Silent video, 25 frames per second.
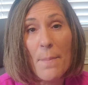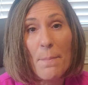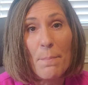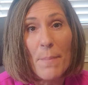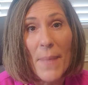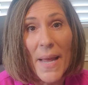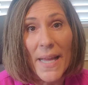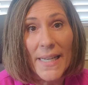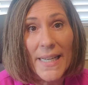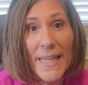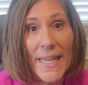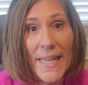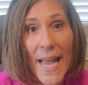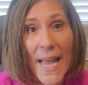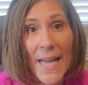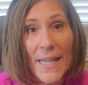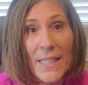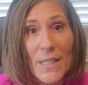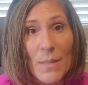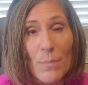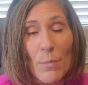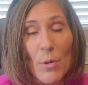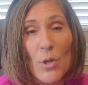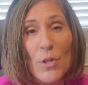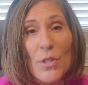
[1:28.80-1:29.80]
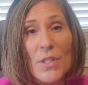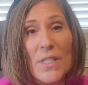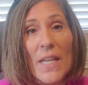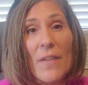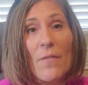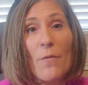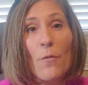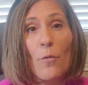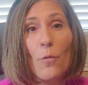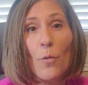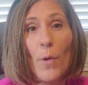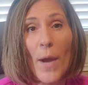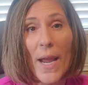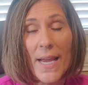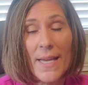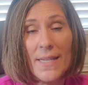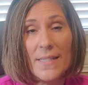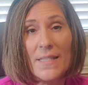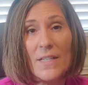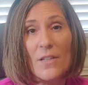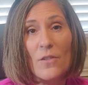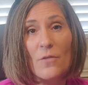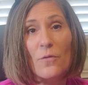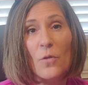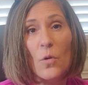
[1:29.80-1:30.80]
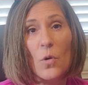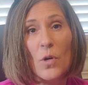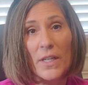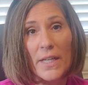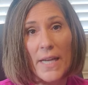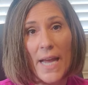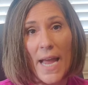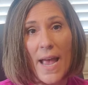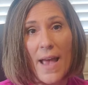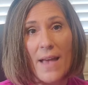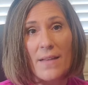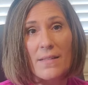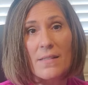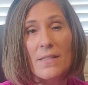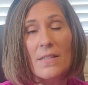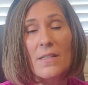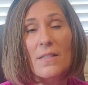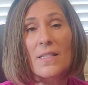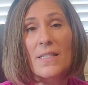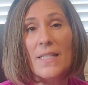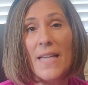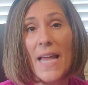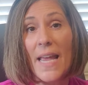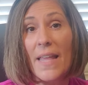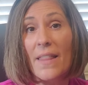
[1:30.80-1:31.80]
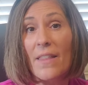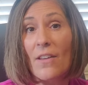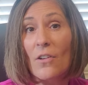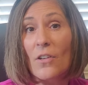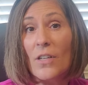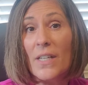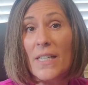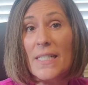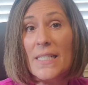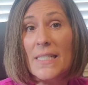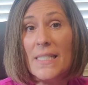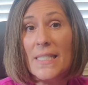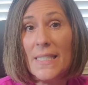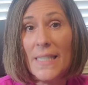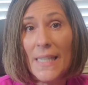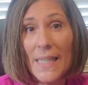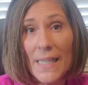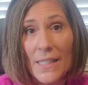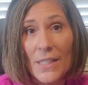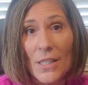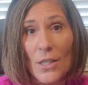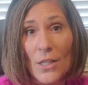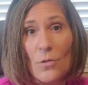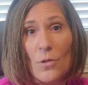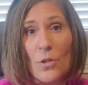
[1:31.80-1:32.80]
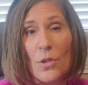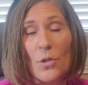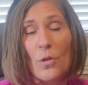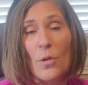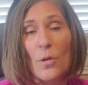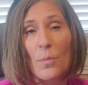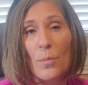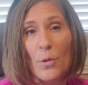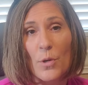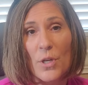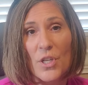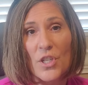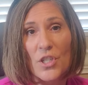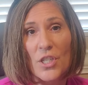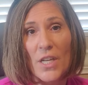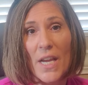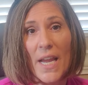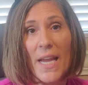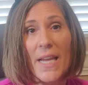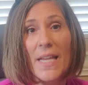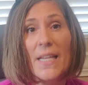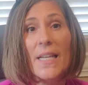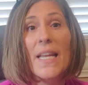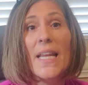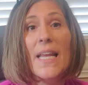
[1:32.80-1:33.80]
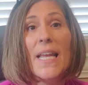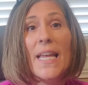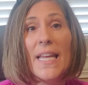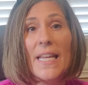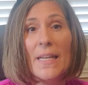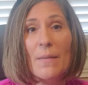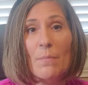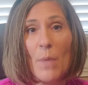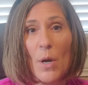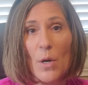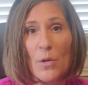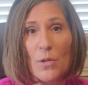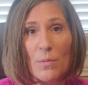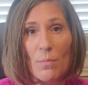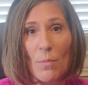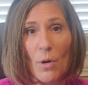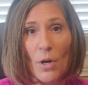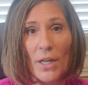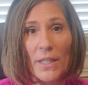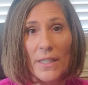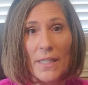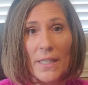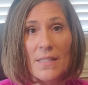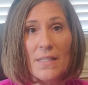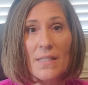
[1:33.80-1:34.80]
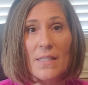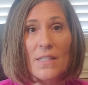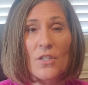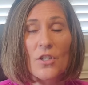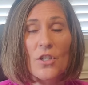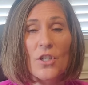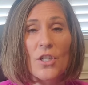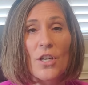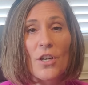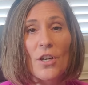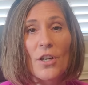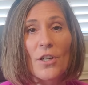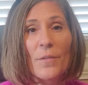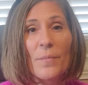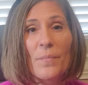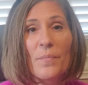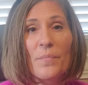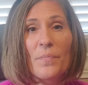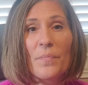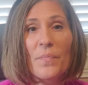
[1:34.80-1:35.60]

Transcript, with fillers: many experts have raised their forecasts to say they'll continue to appreciate in most markets this year.